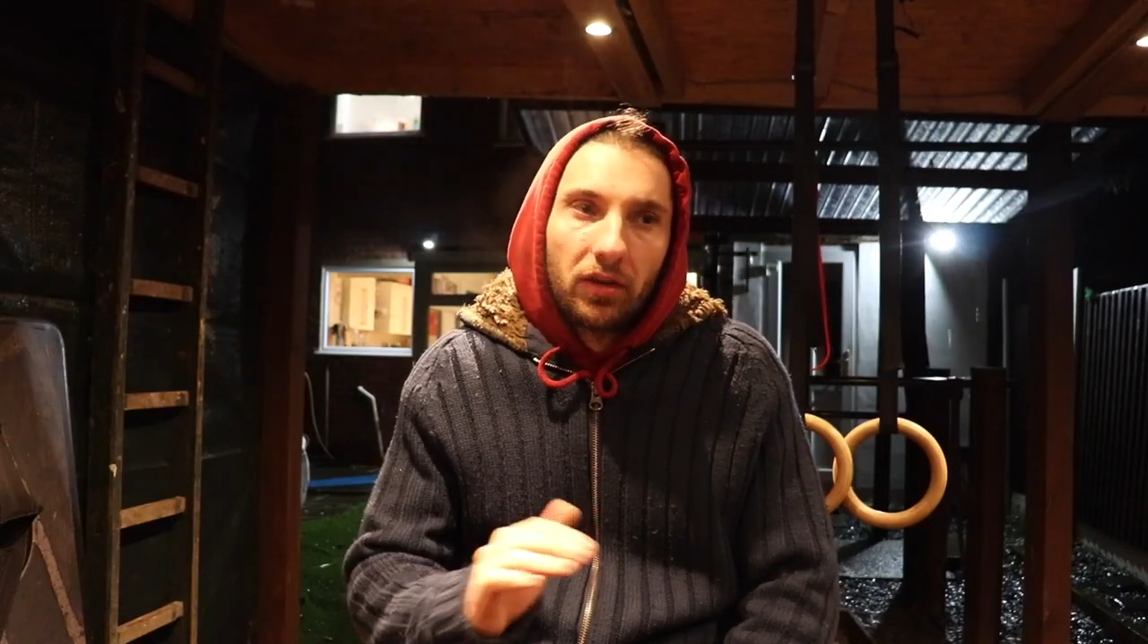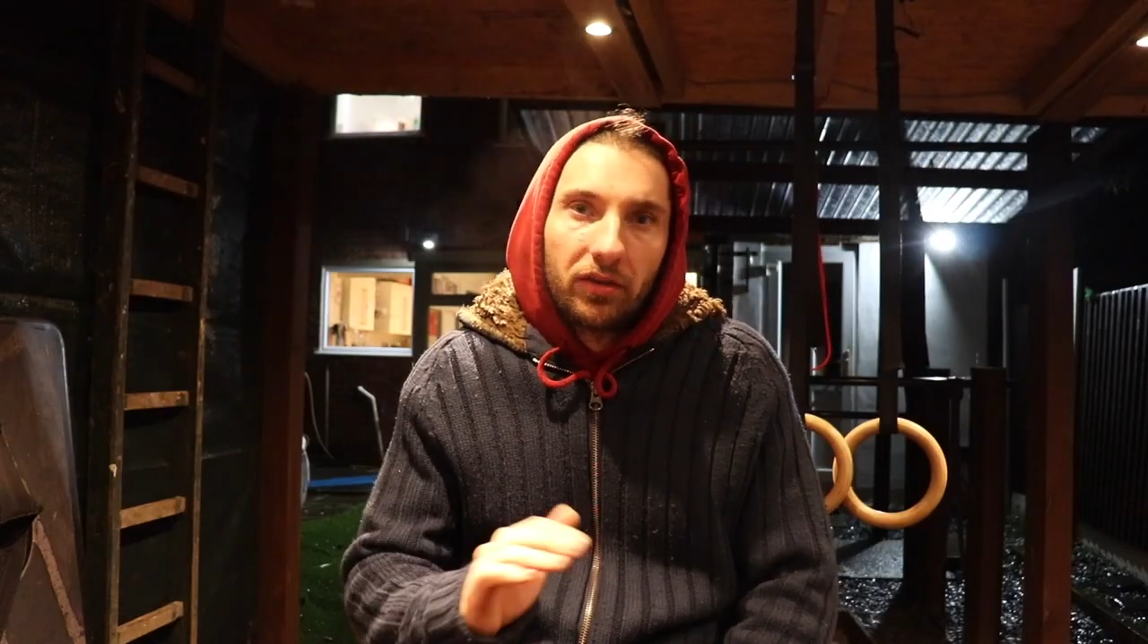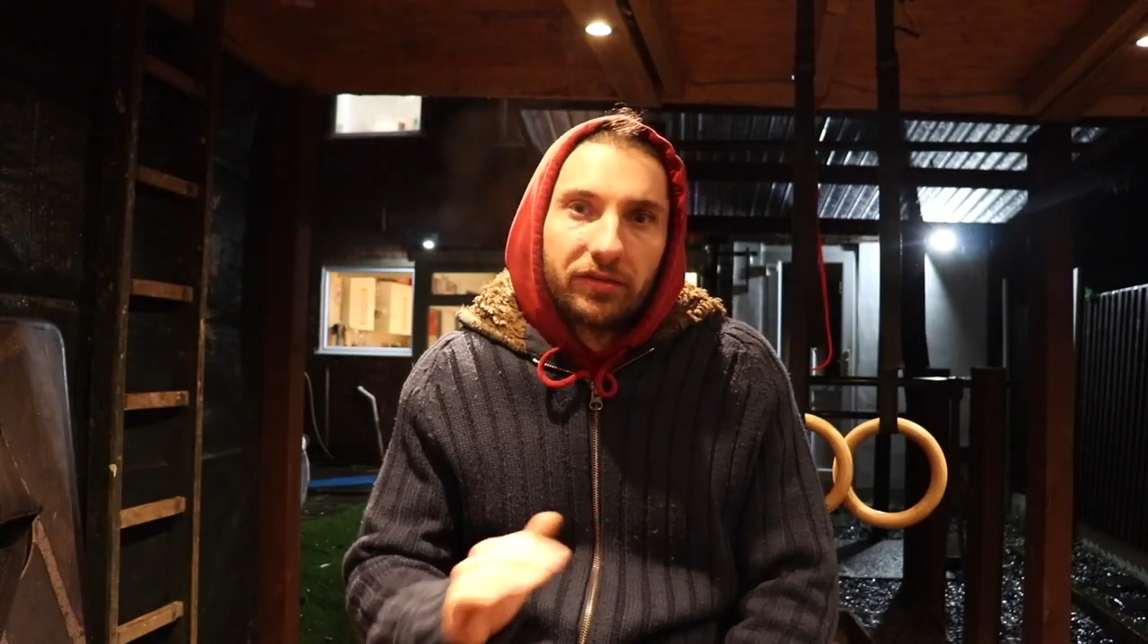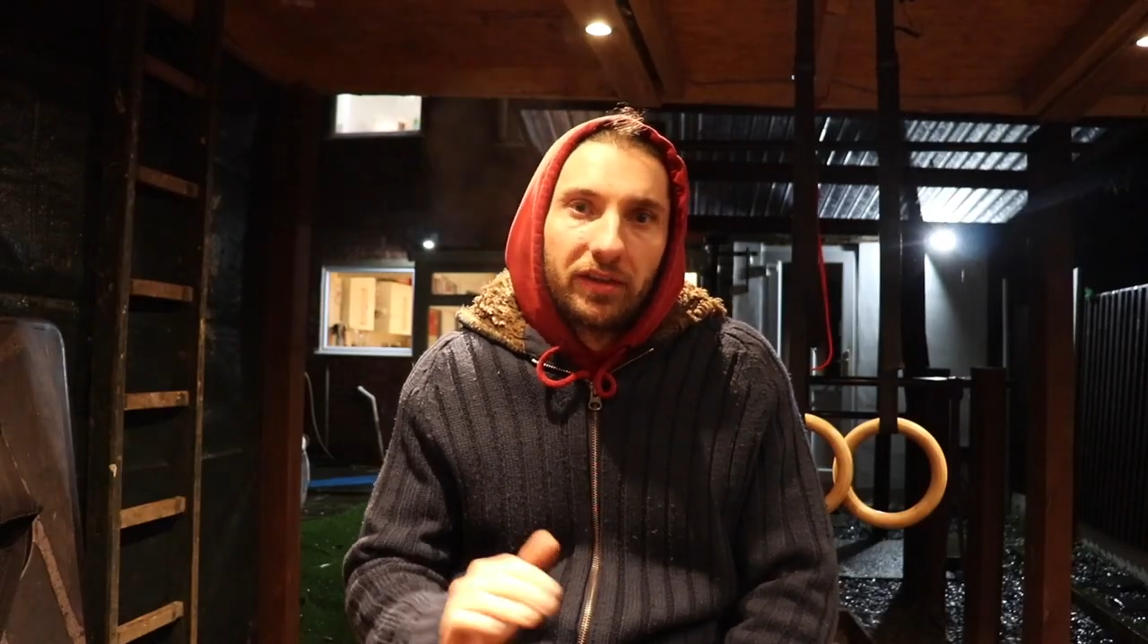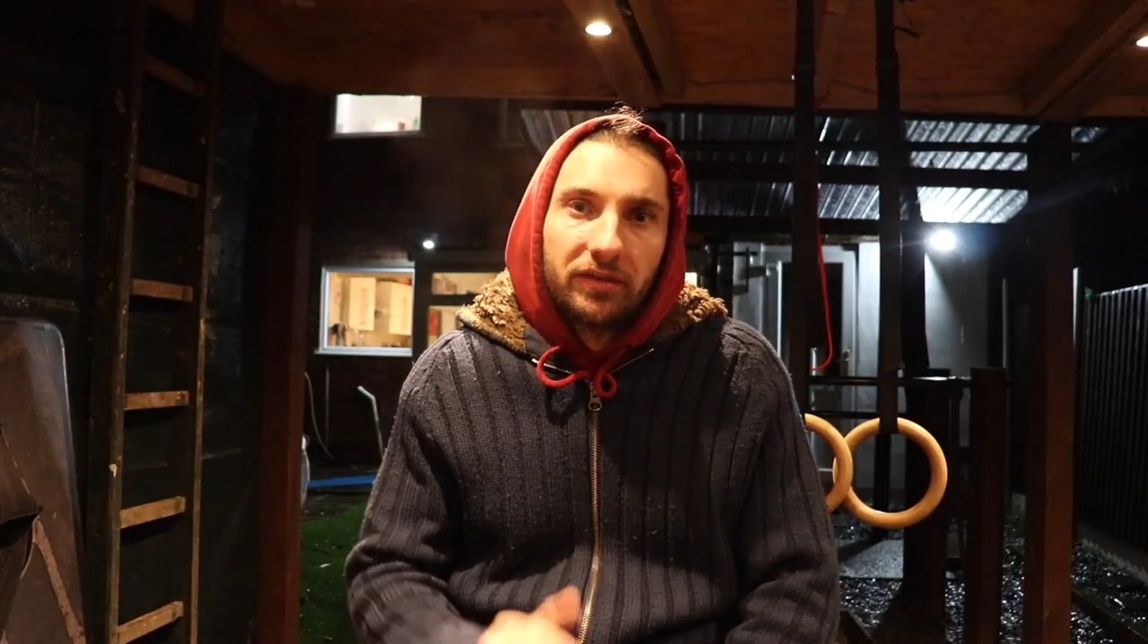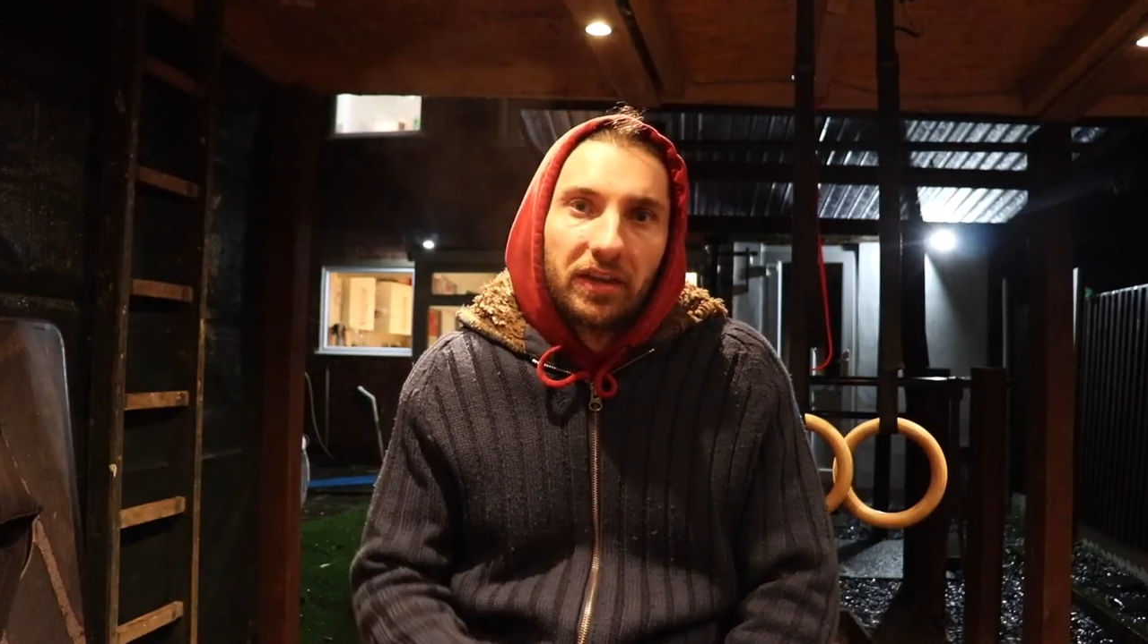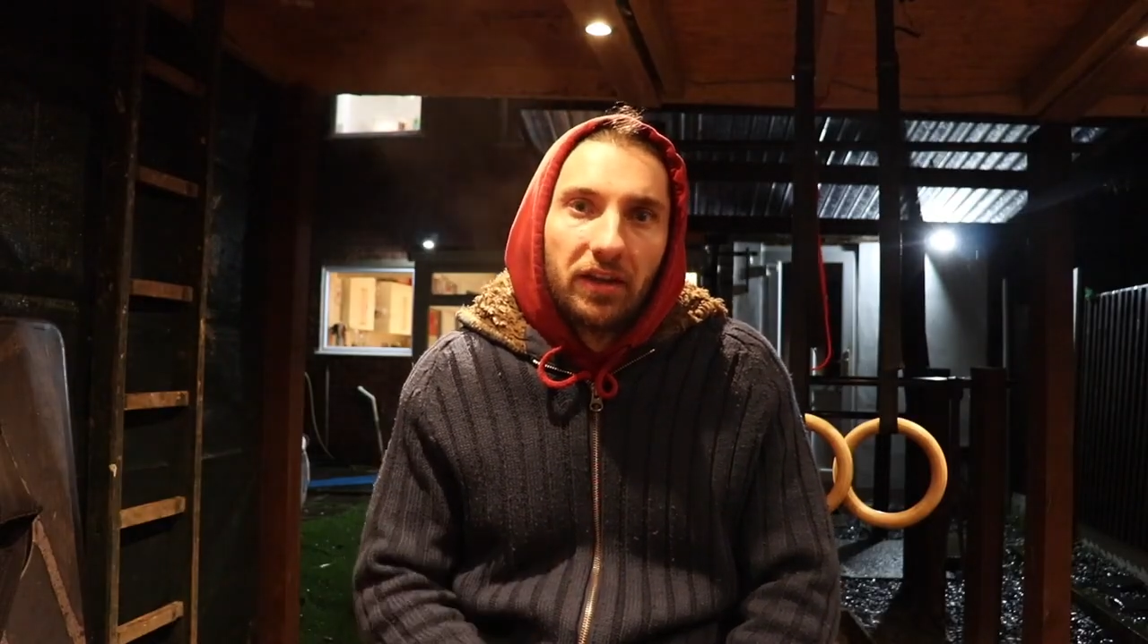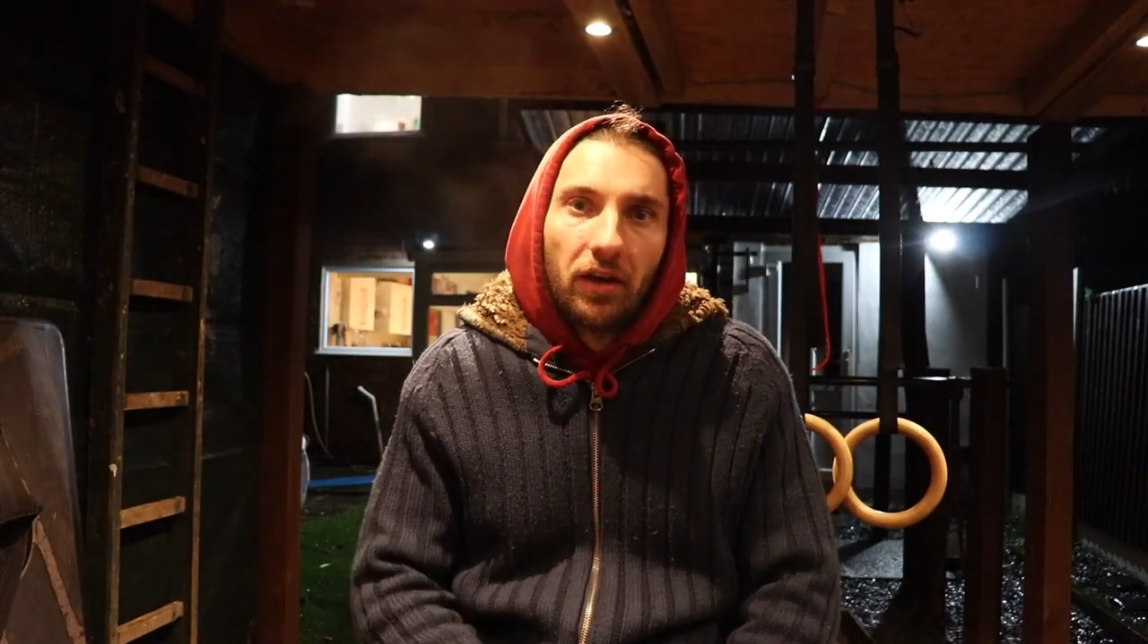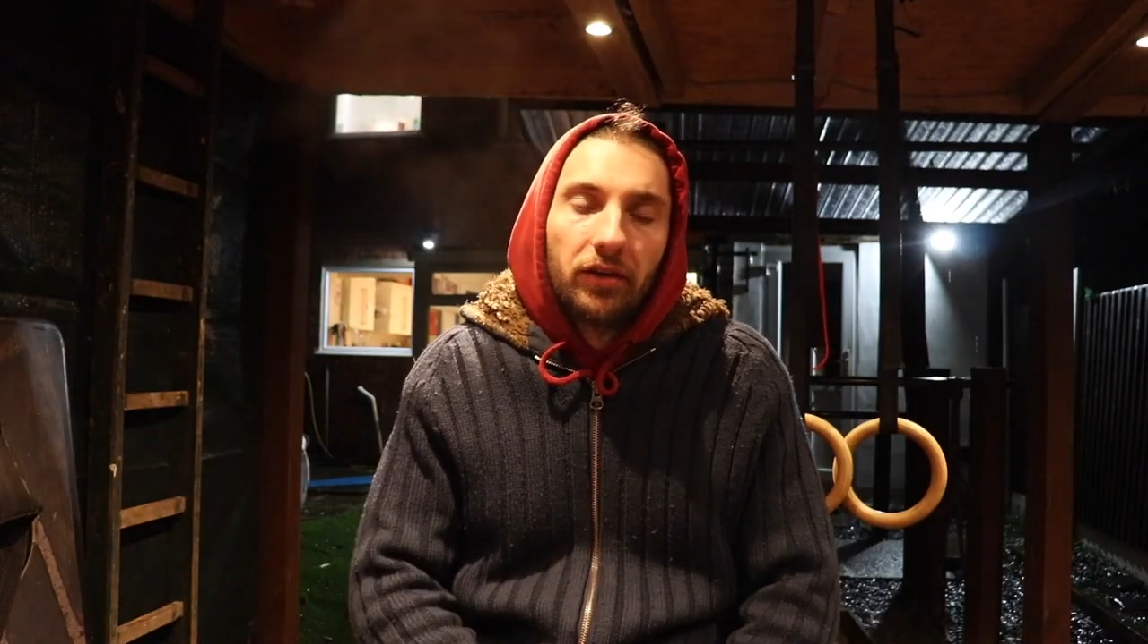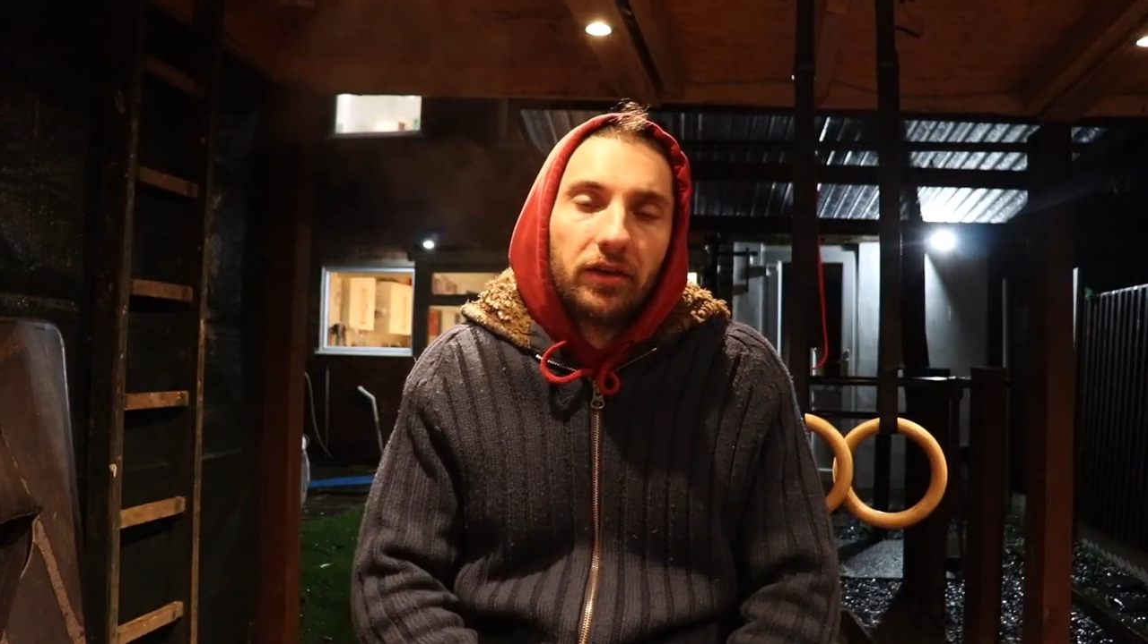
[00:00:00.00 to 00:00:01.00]
like
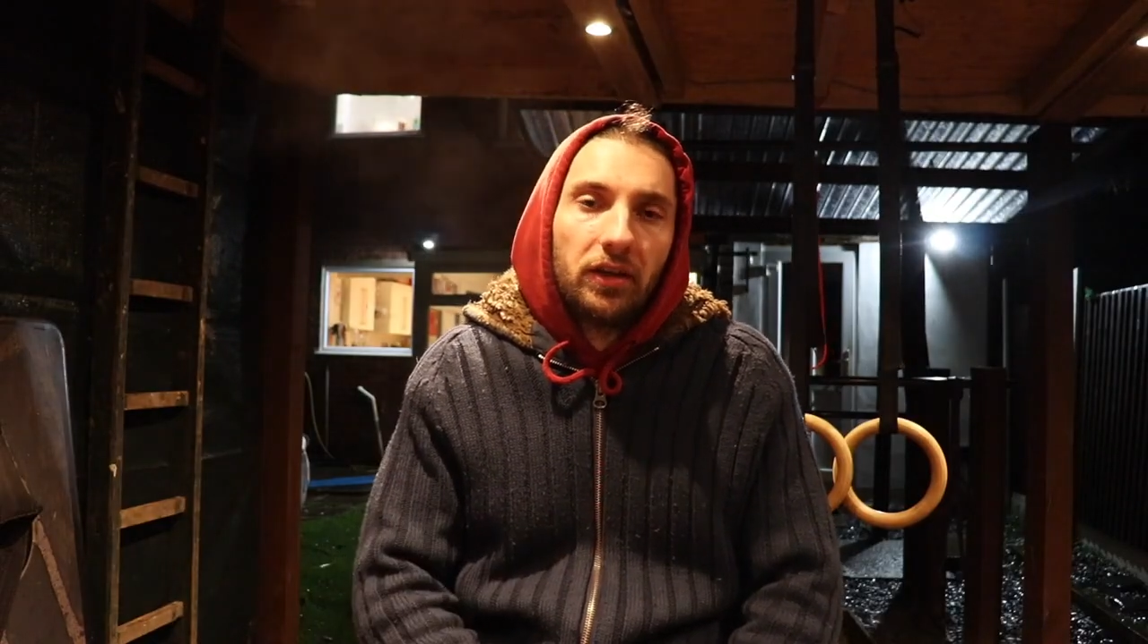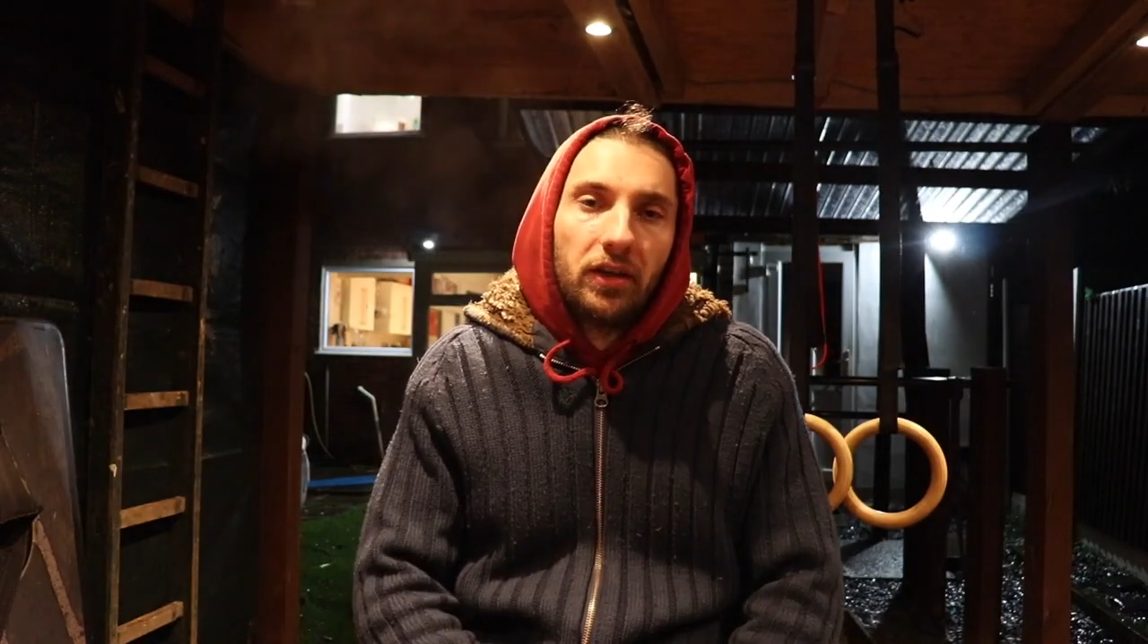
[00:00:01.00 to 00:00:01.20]
15 odd,